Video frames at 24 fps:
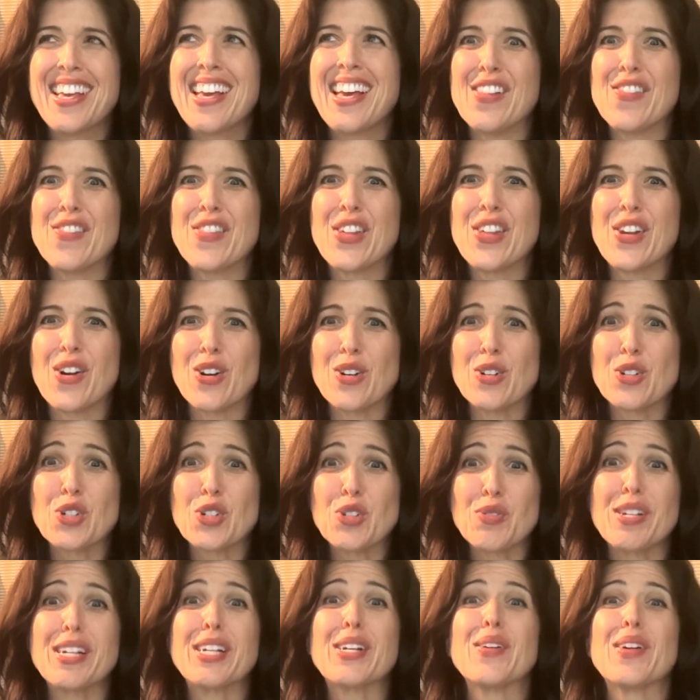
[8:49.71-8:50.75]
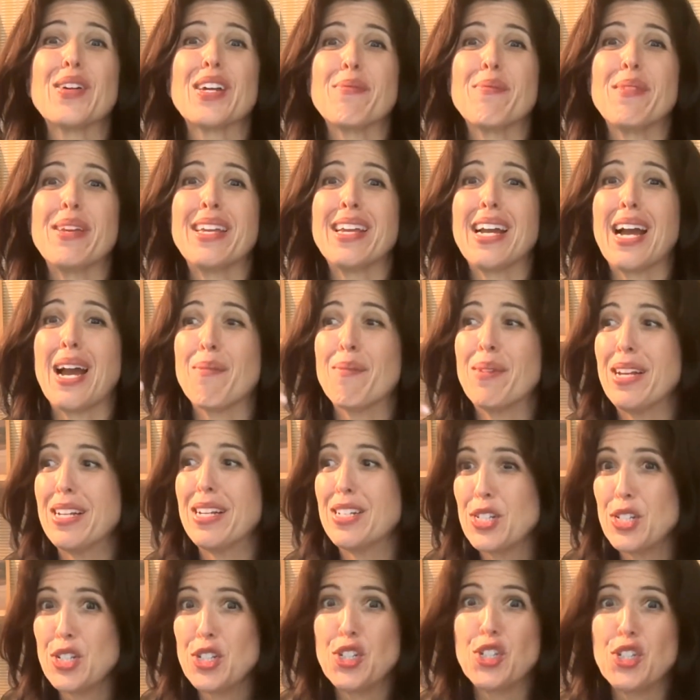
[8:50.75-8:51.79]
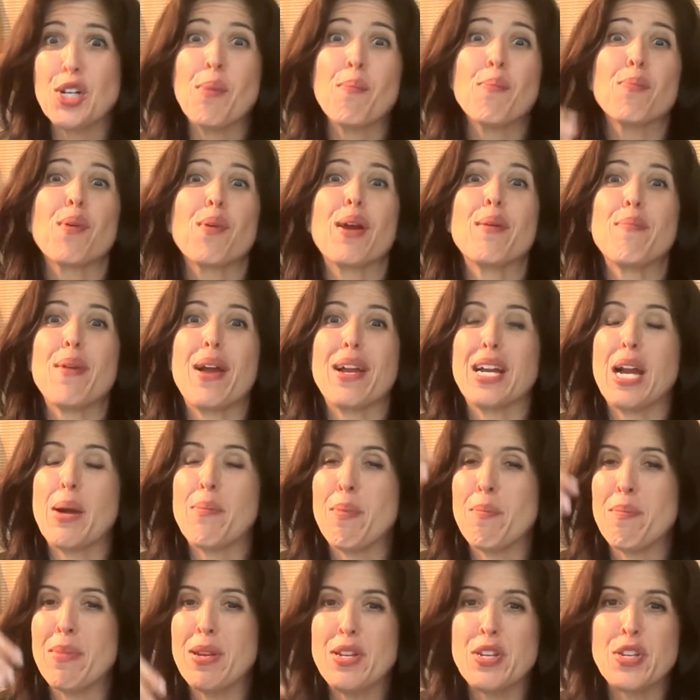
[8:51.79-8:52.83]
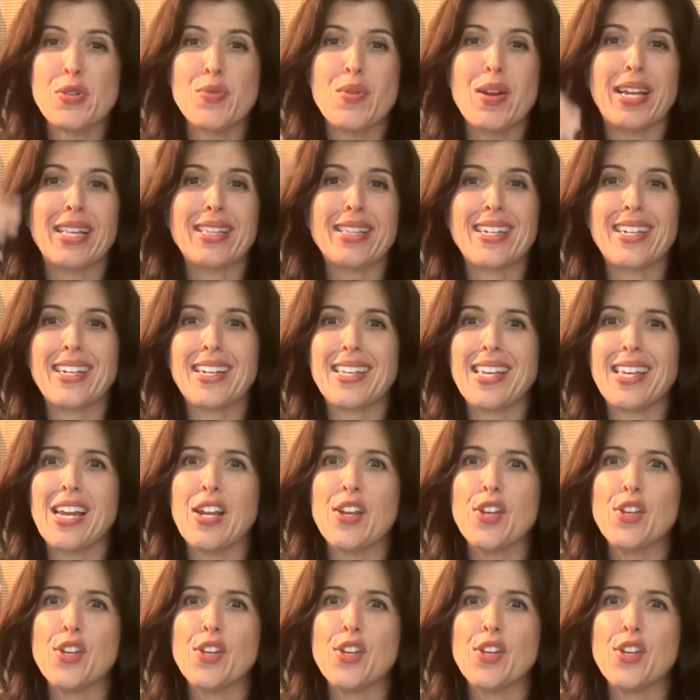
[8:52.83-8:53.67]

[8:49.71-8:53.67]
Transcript: that are triggering me, I'm going to jump right back up and be dysregulated again.